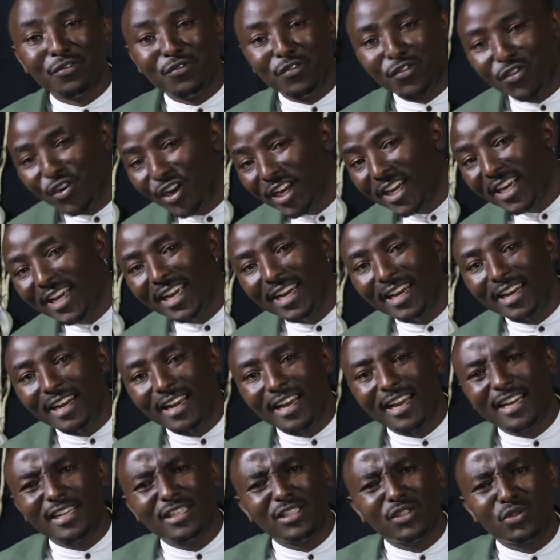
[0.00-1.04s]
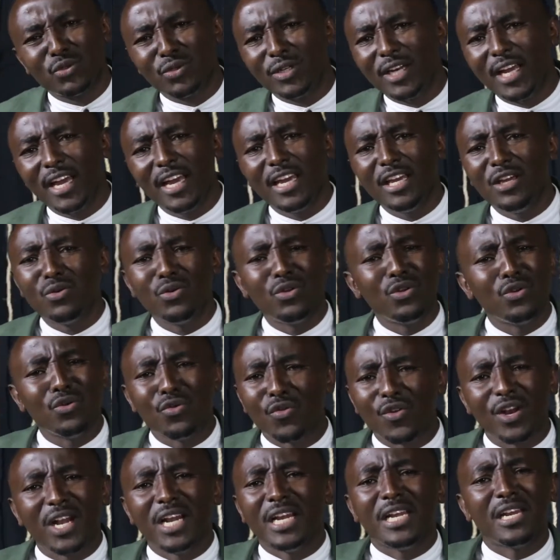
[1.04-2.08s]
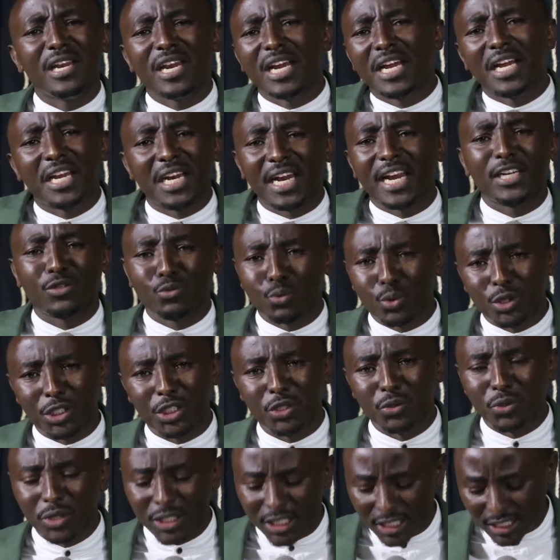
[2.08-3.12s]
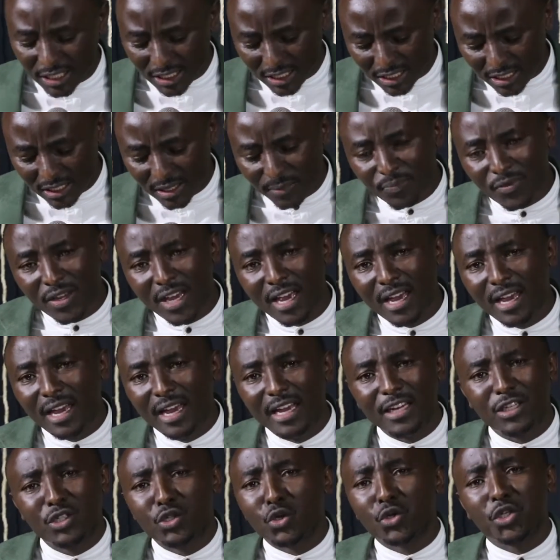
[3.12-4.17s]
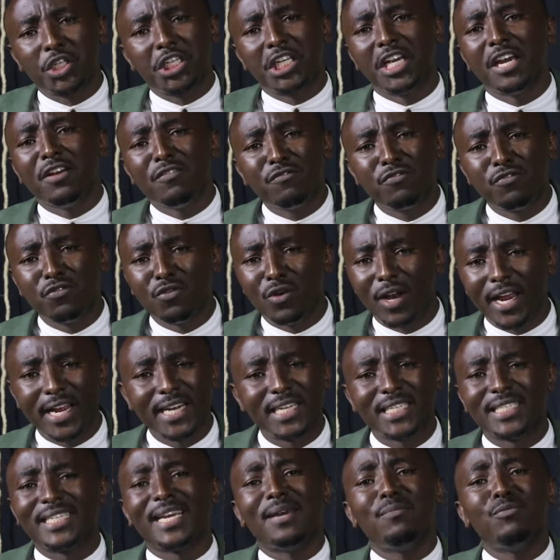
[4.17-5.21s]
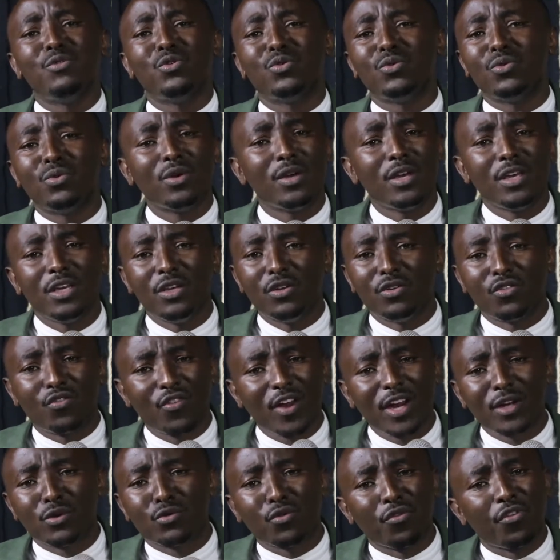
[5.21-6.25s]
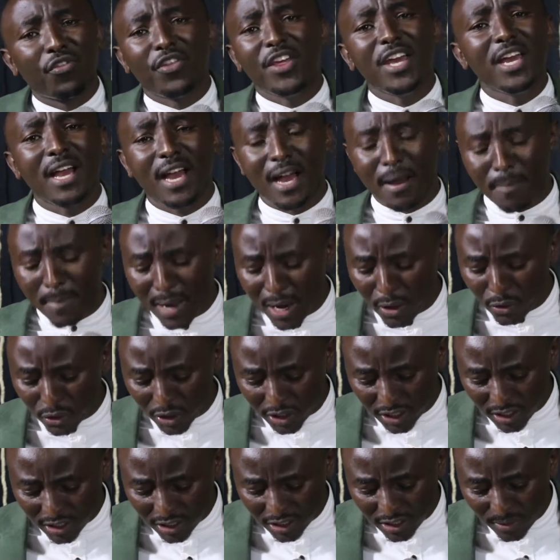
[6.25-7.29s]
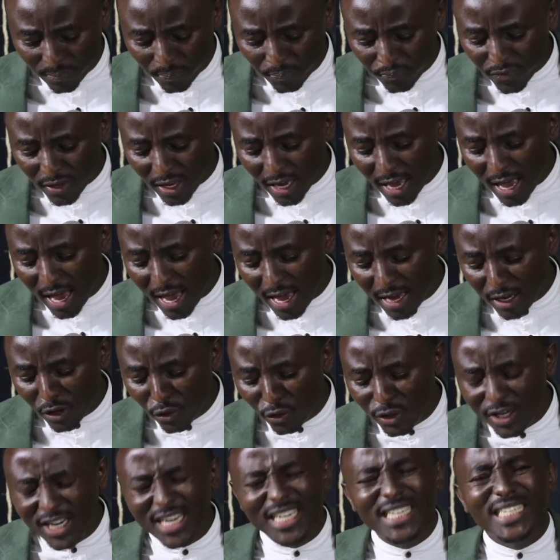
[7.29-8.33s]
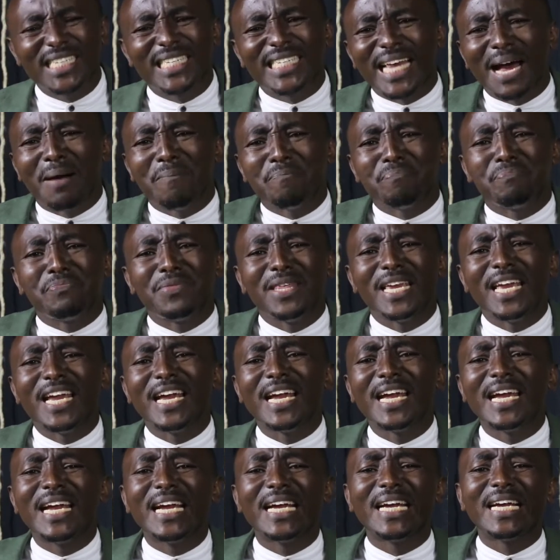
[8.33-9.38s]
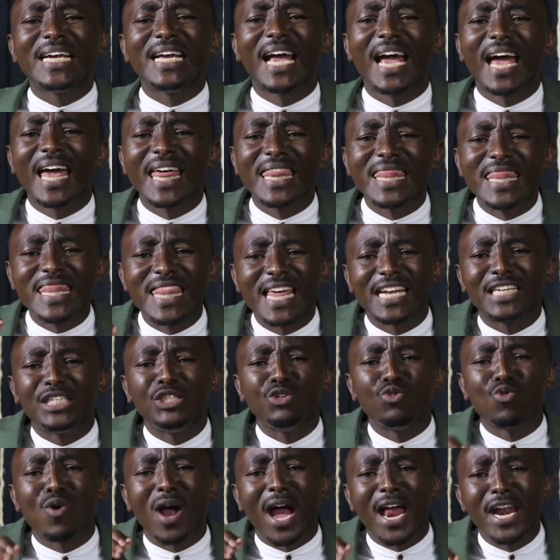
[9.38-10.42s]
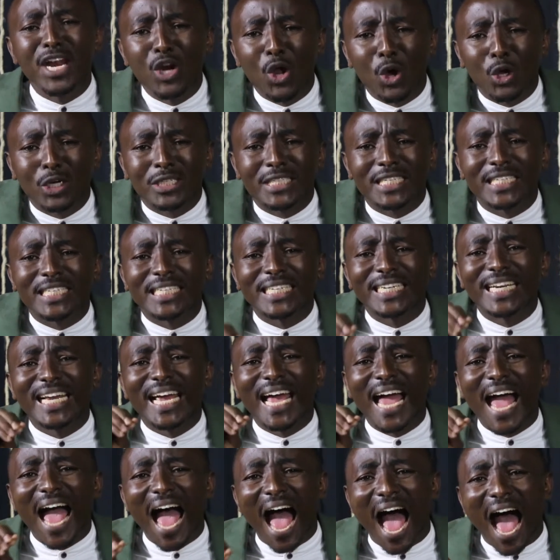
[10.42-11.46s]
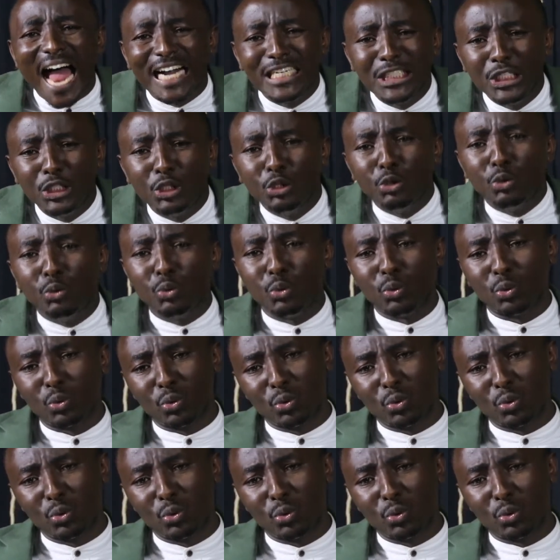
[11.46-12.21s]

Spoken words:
drinking, and today you really regret what you did. It's so shameful anytime you try to think about it. You did something that you cannot undo.